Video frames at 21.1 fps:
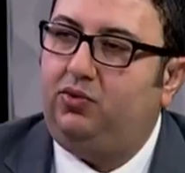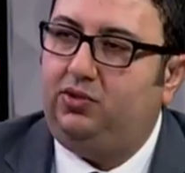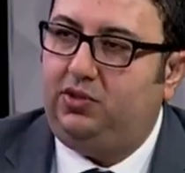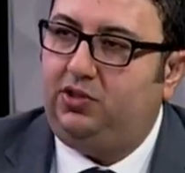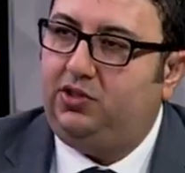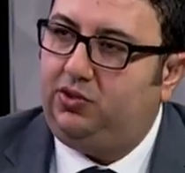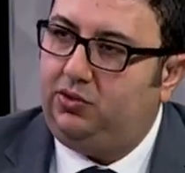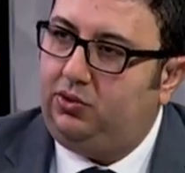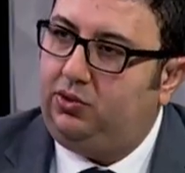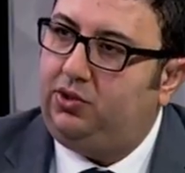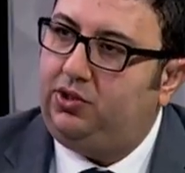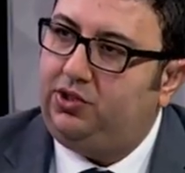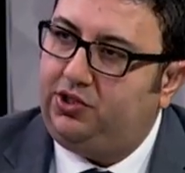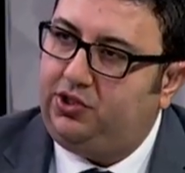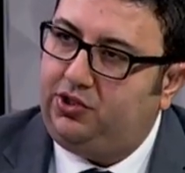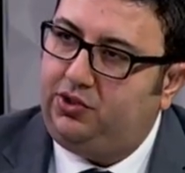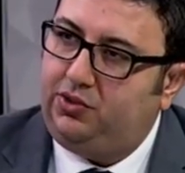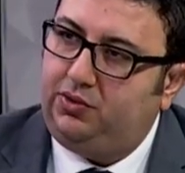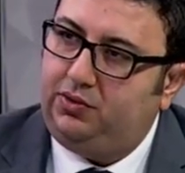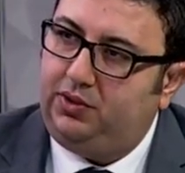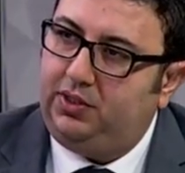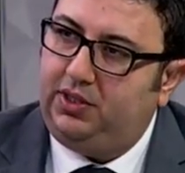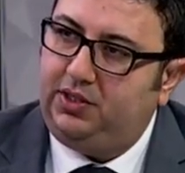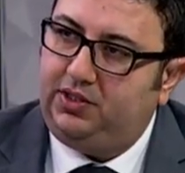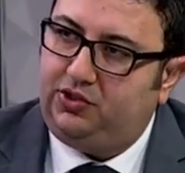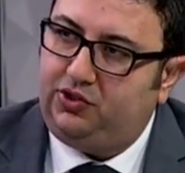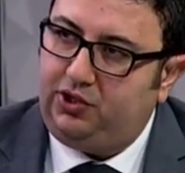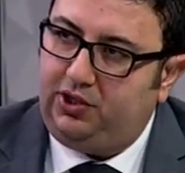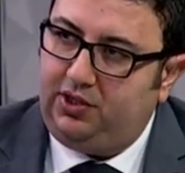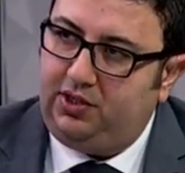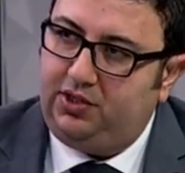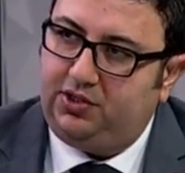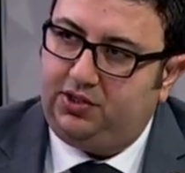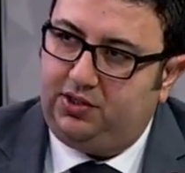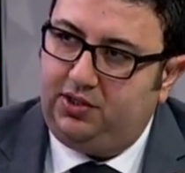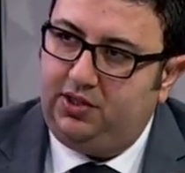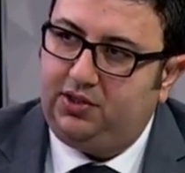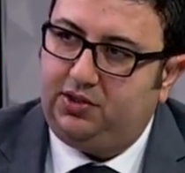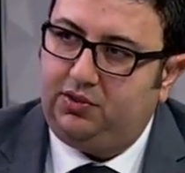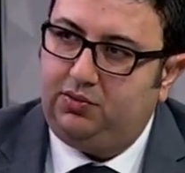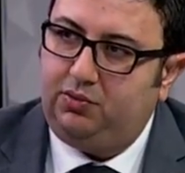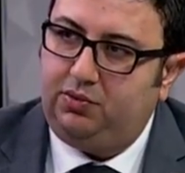mood disorders too that triggers
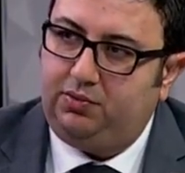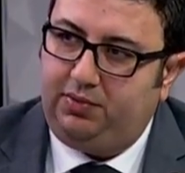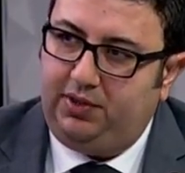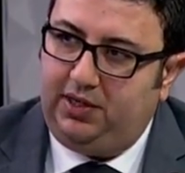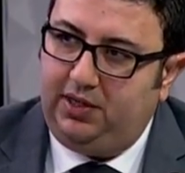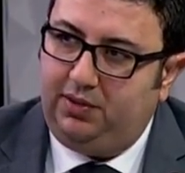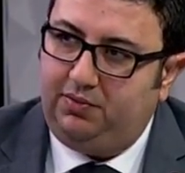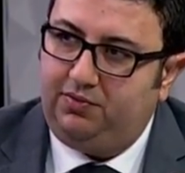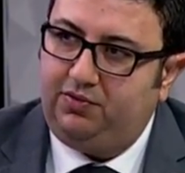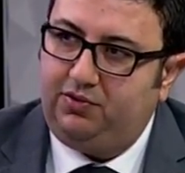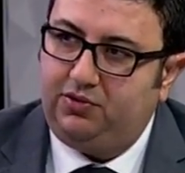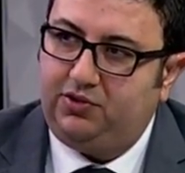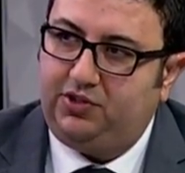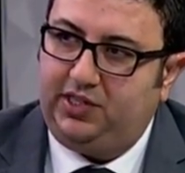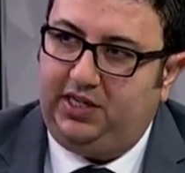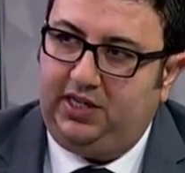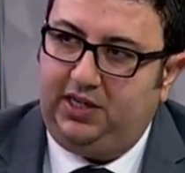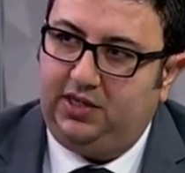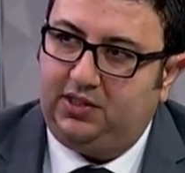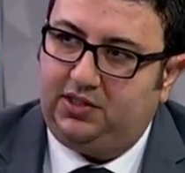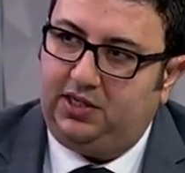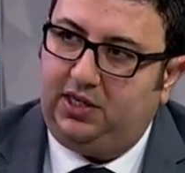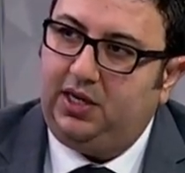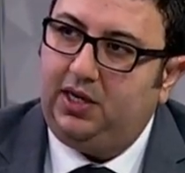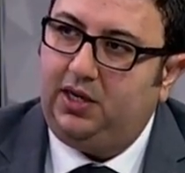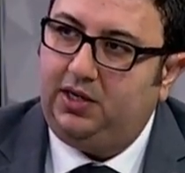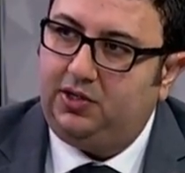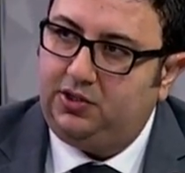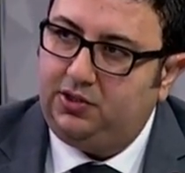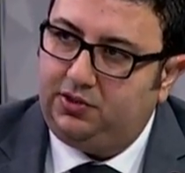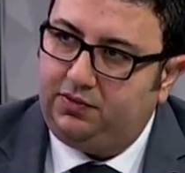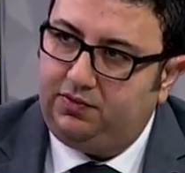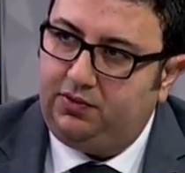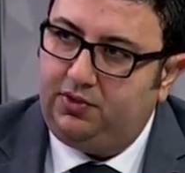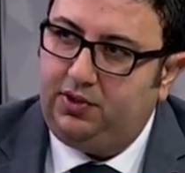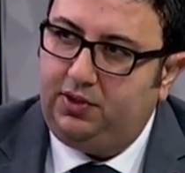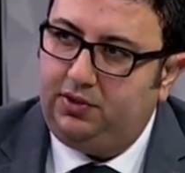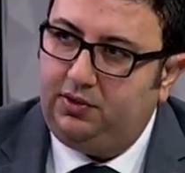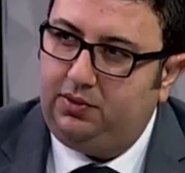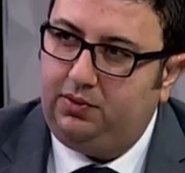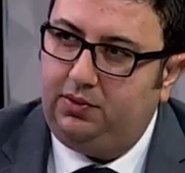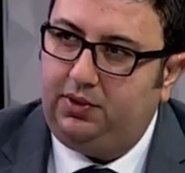this would be helpful, seeing a psychiatrist
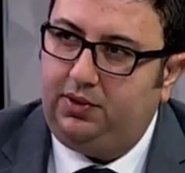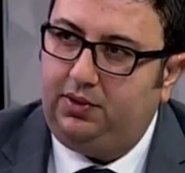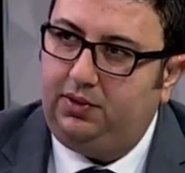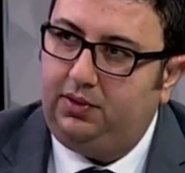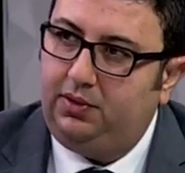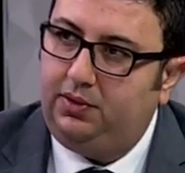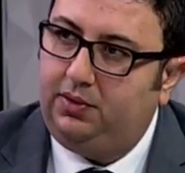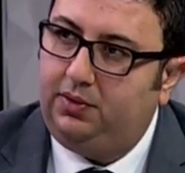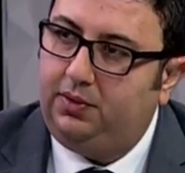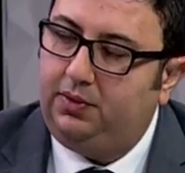for what you